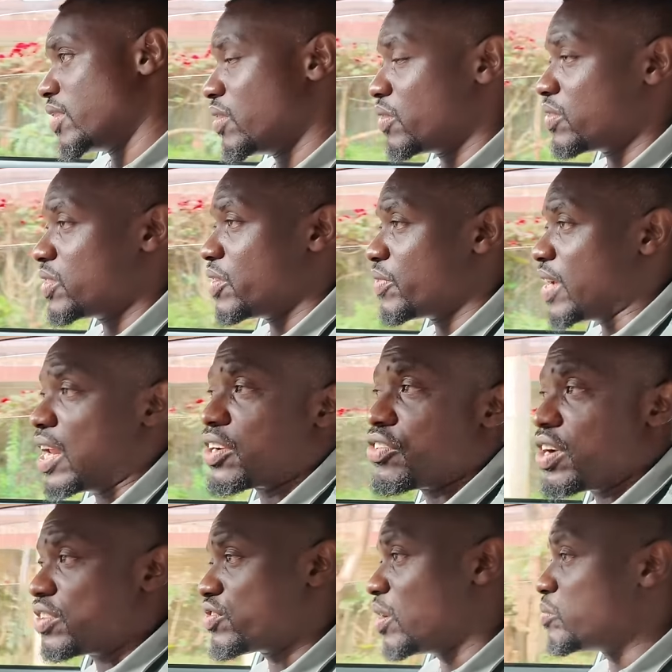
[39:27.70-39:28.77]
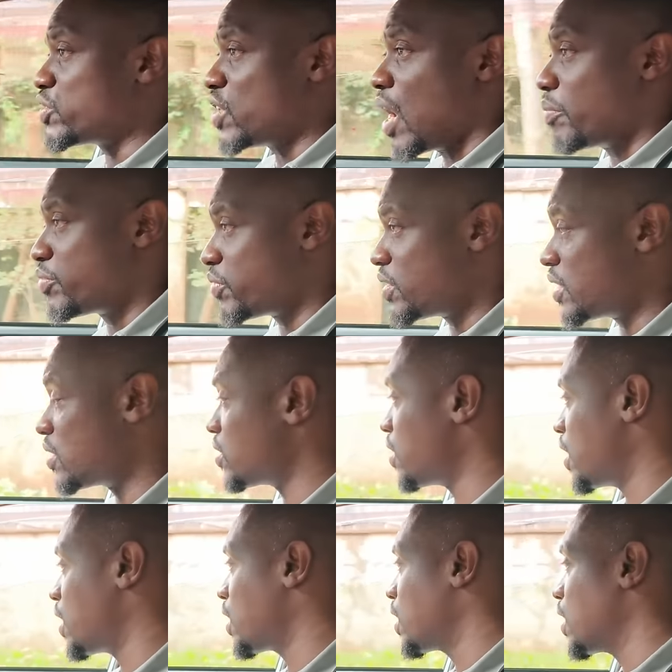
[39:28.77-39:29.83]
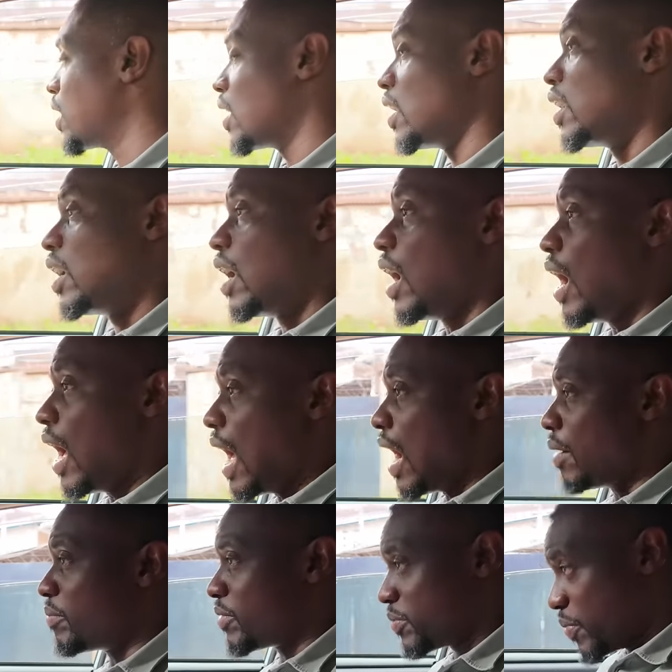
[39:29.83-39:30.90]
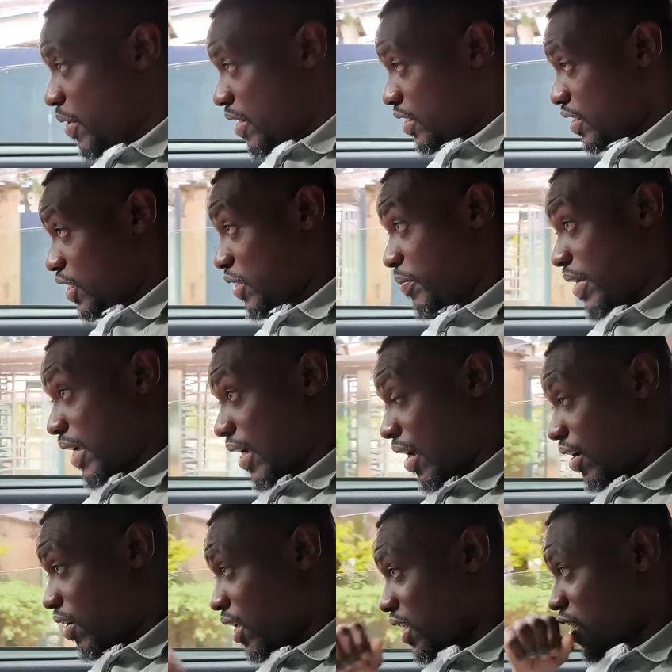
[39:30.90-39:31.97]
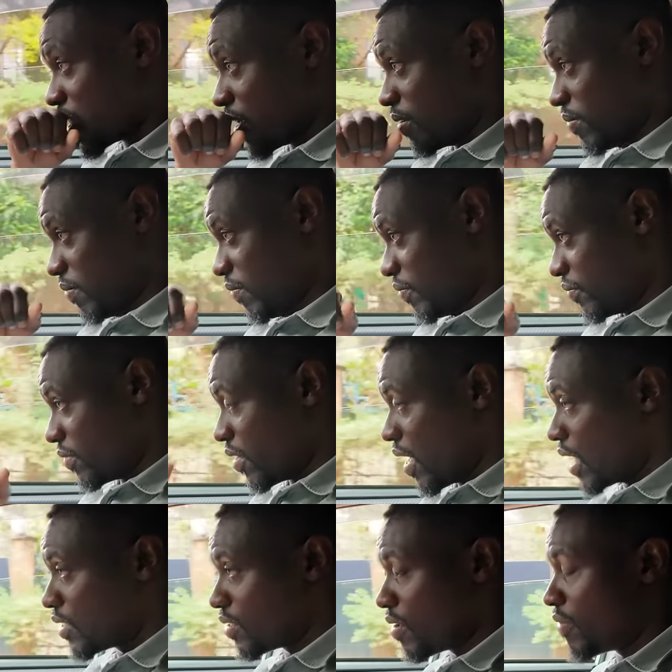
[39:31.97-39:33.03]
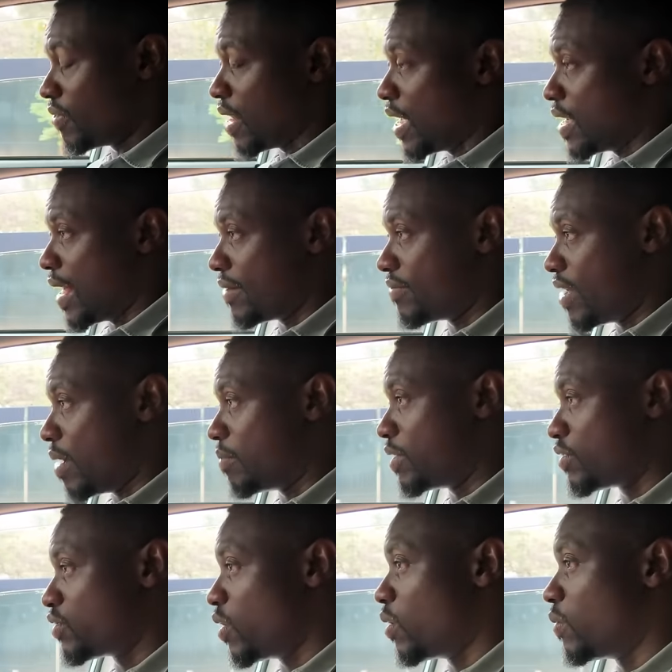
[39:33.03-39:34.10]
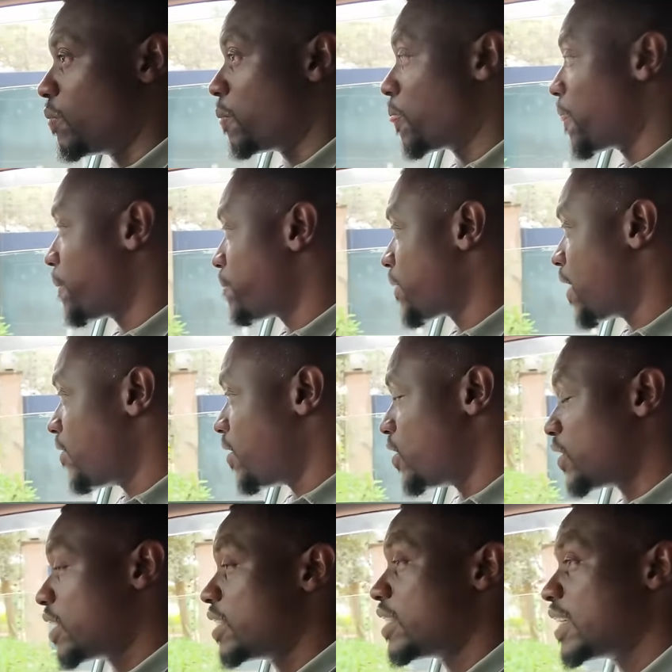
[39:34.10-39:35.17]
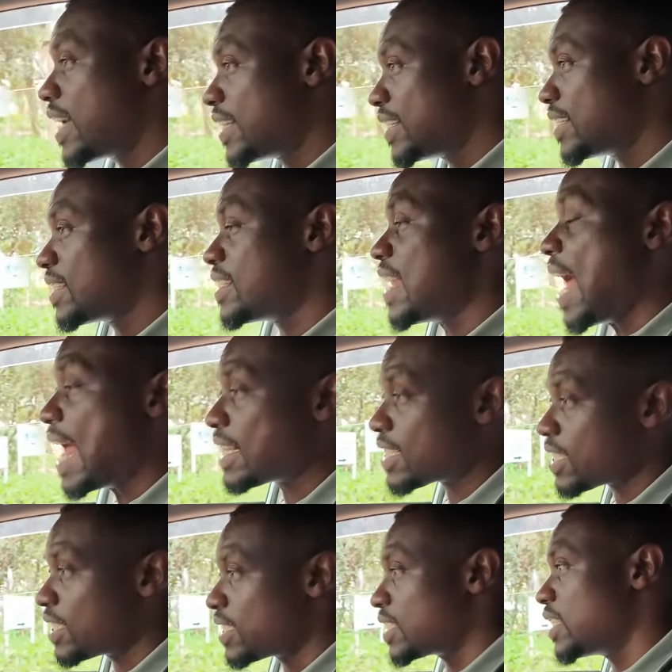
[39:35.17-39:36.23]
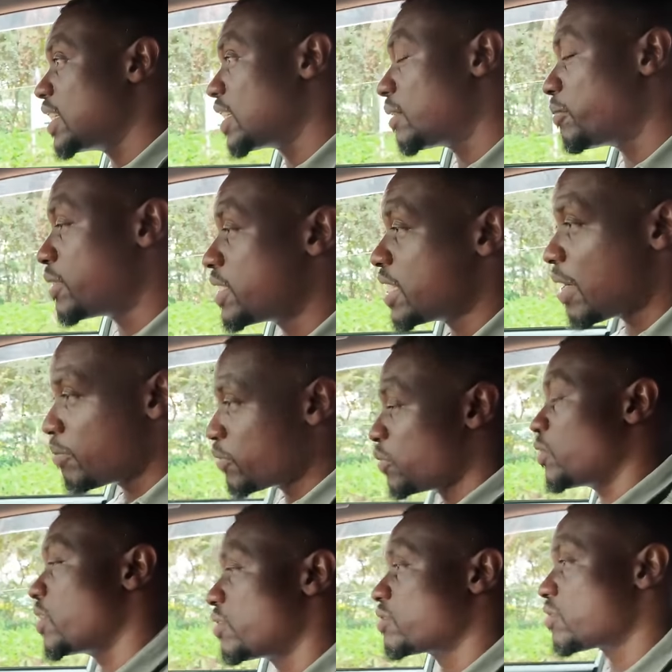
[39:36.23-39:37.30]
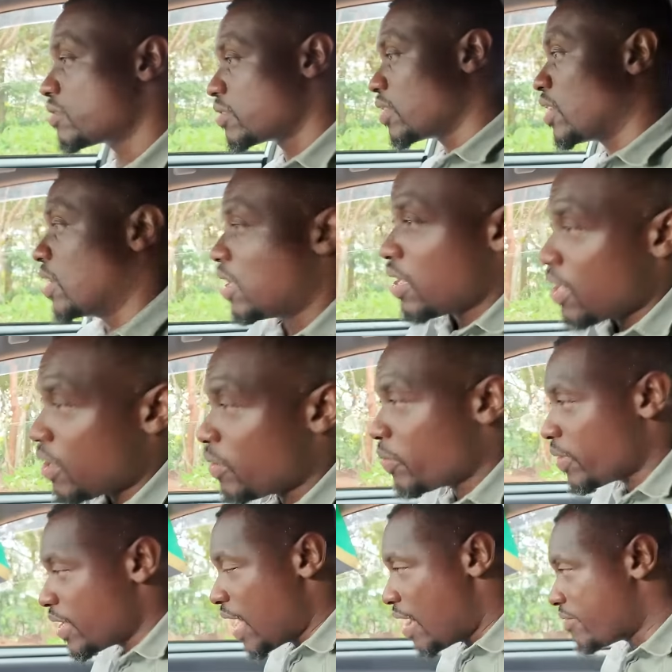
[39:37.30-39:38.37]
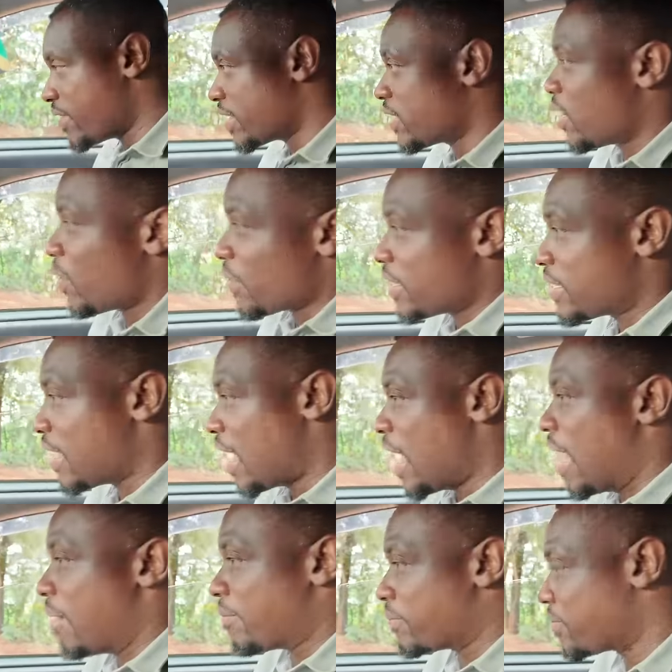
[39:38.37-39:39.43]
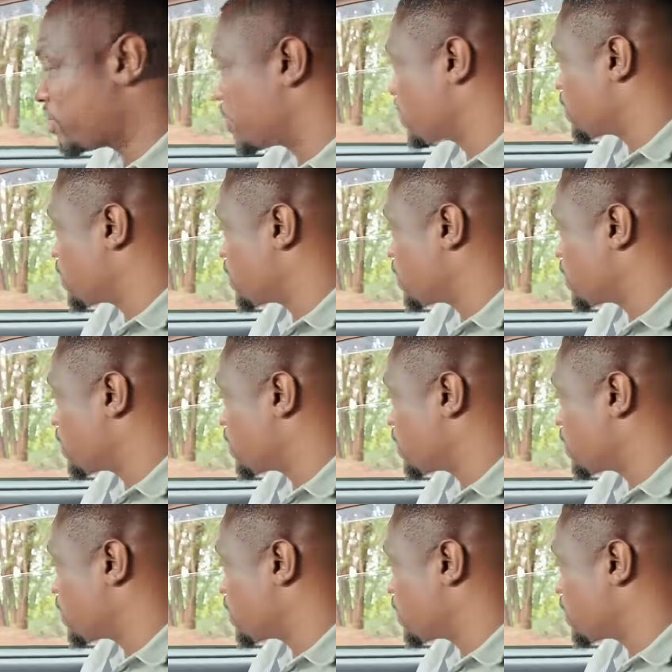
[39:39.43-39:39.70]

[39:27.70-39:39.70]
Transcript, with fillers: you know, see if we can create some jobs with this thing, uh -huh. um, spreading the Jamaica culture and stuff like that, family. So we're looking to get into that. Let's link up with Jam Tours. All right. We have it going. Um,